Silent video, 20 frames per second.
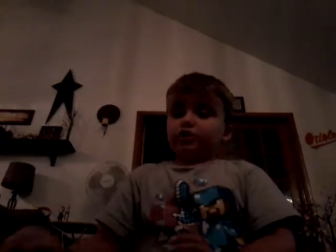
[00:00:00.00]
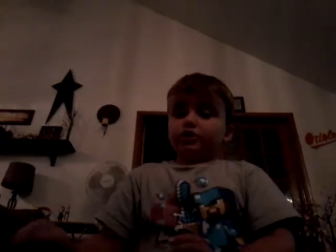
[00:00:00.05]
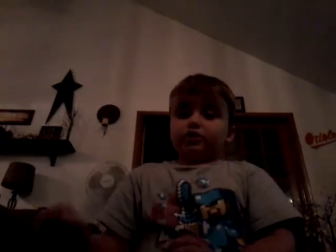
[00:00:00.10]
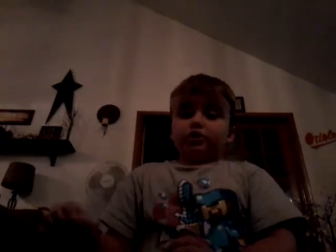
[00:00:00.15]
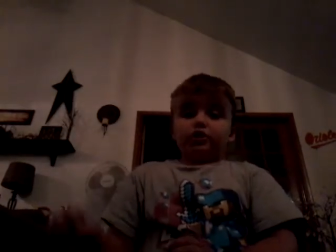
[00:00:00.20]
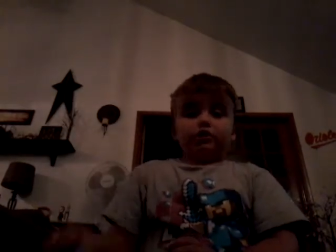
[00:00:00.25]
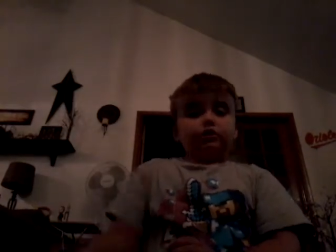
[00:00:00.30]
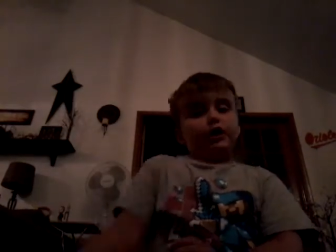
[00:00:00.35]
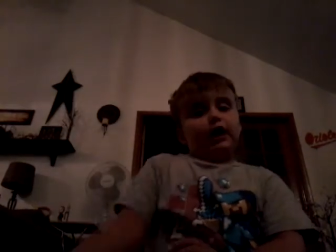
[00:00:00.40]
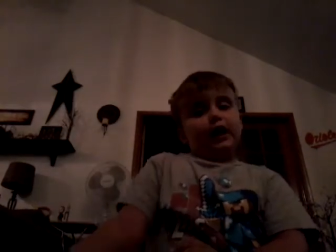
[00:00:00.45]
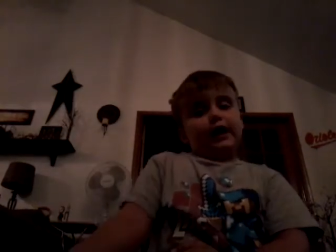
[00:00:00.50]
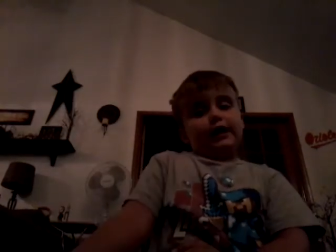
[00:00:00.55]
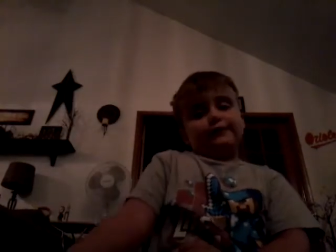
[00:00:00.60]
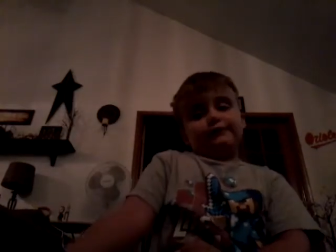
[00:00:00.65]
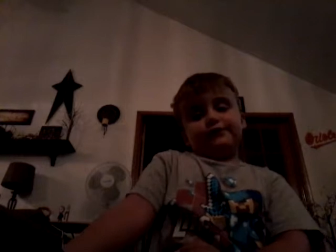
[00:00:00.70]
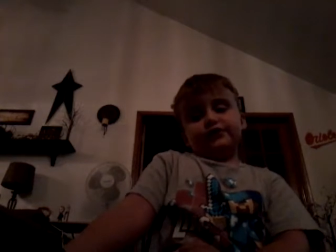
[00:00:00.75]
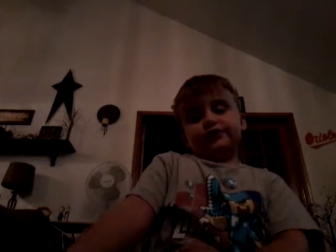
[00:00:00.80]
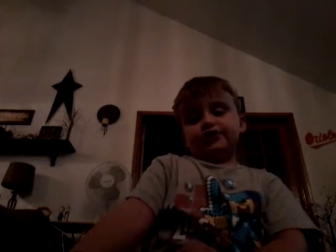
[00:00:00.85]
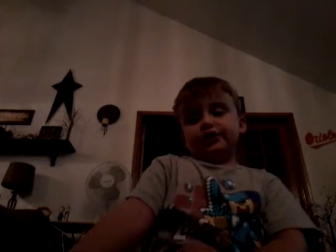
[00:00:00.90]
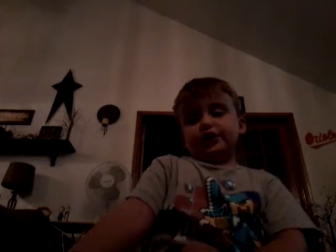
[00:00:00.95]
Your
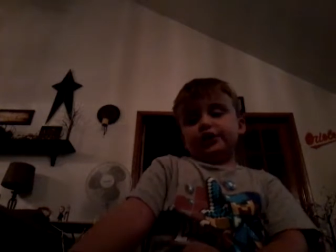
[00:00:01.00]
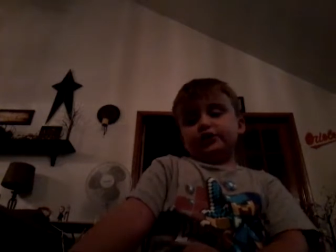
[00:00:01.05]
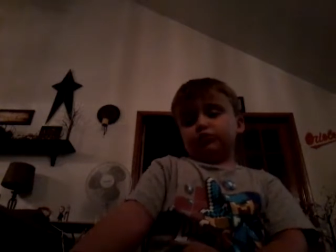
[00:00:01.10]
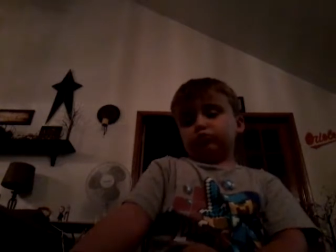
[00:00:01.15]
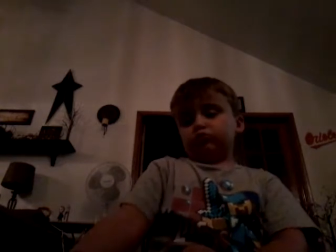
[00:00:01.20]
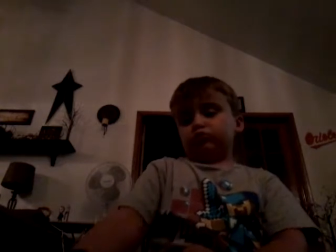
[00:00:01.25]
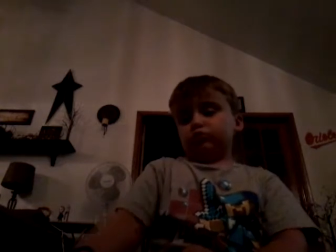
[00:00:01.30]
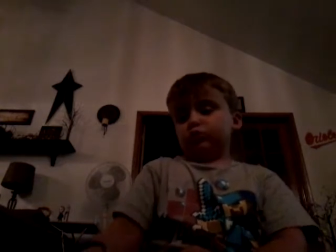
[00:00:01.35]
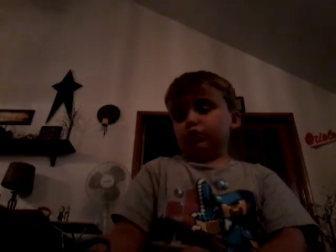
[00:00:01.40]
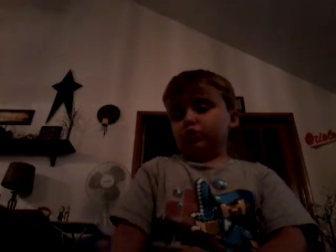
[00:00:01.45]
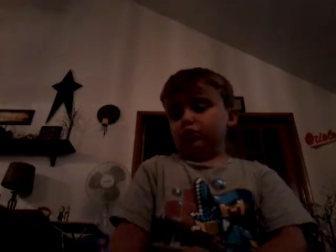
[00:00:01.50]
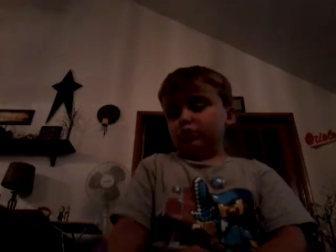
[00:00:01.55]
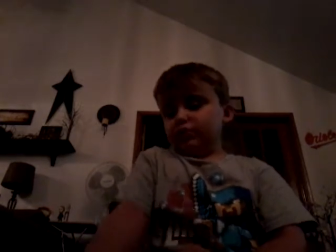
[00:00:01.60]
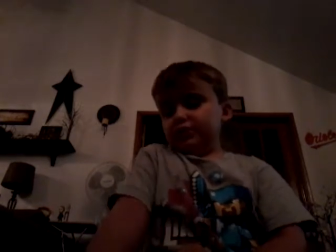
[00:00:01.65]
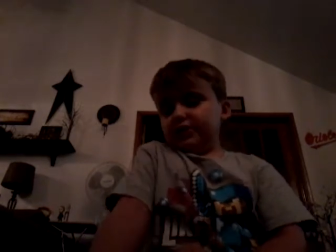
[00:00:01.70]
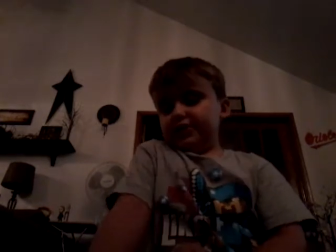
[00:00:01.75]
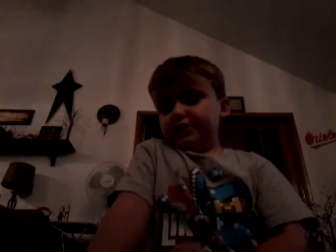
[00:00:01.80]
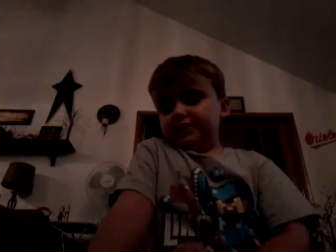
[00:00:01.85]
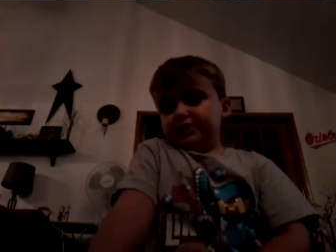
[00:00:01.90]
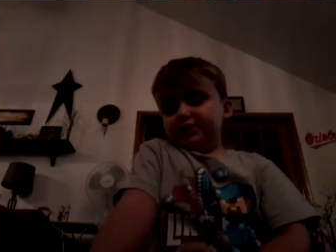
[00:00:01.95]
life is like
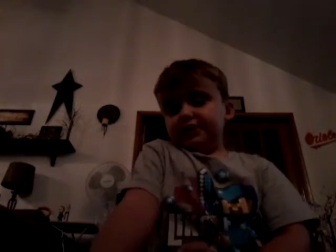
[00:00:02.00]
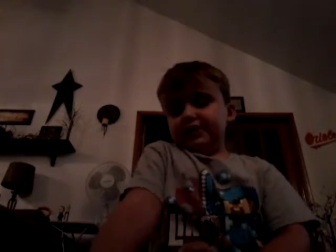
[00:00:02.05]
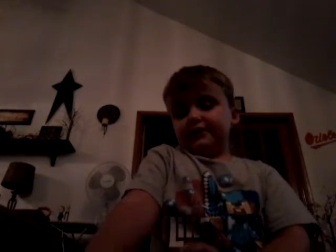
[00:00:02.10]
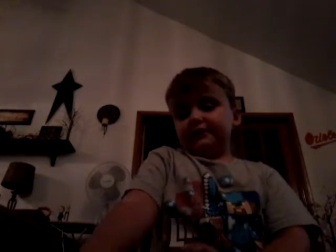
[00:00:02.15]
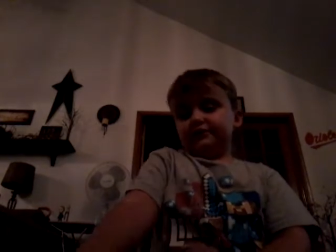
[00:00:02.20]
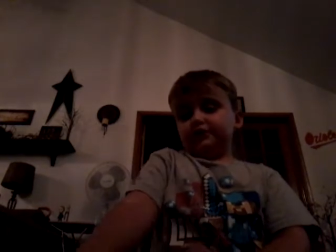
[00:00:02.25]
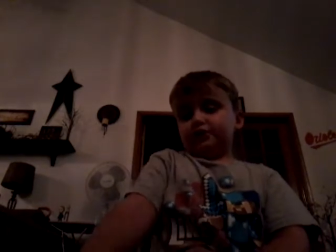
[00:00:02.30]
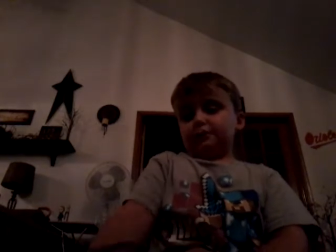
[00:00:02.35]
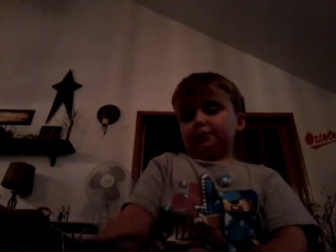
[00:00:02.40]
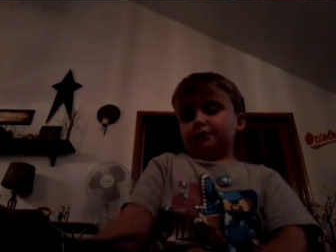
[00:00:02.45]
ruined if the